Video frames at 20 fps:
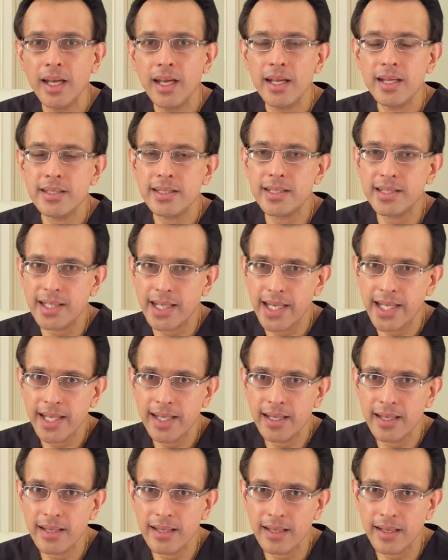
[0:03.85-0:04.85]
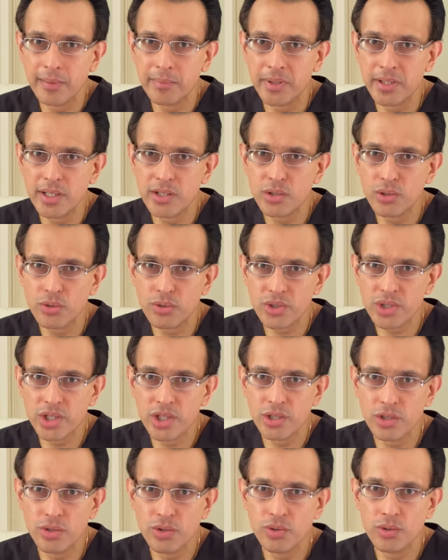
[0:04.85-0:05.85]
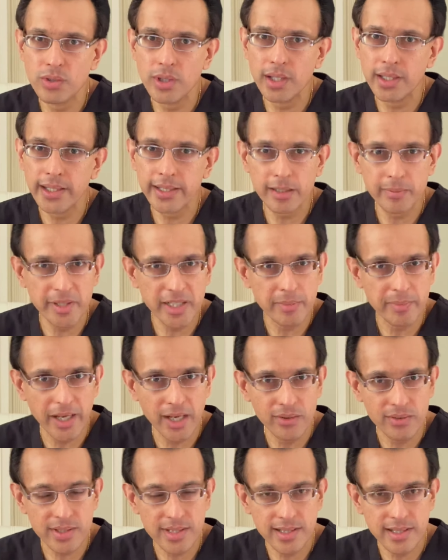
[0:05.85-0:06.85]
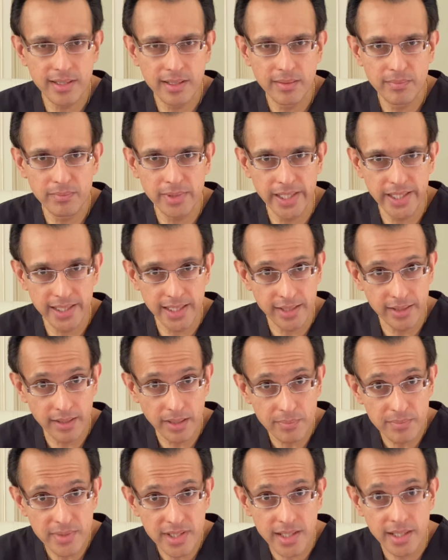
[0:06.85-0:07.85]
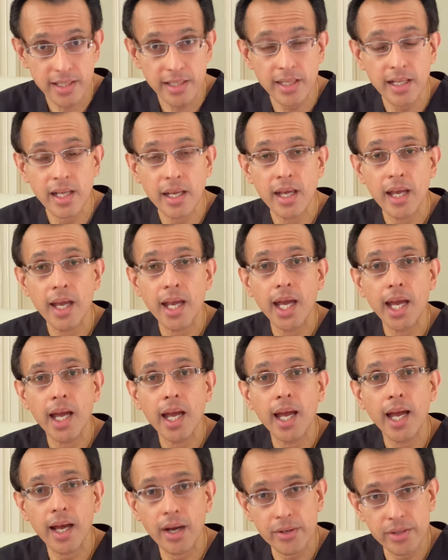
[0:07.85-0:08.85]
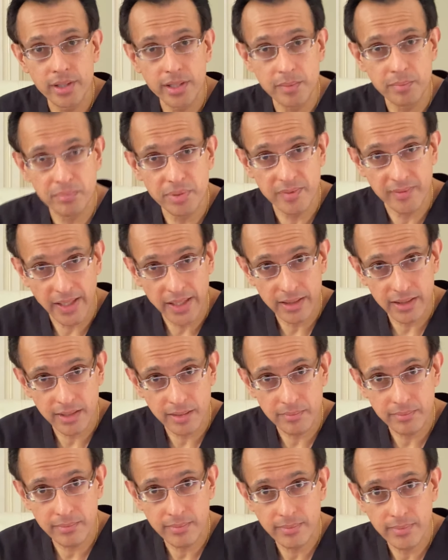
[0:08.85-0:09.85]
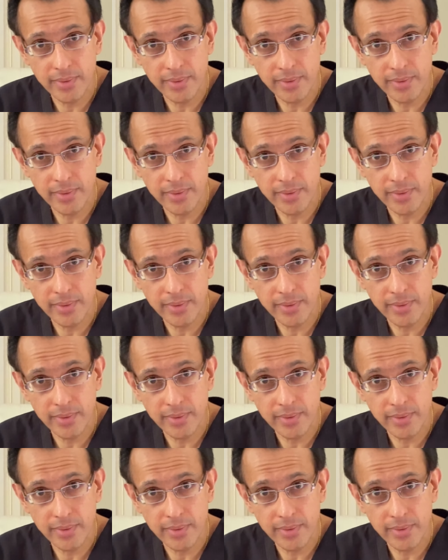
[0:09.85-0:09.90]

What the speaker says: Today I'm going to talk to you a little bit about bleeding gums and how you can prevent them.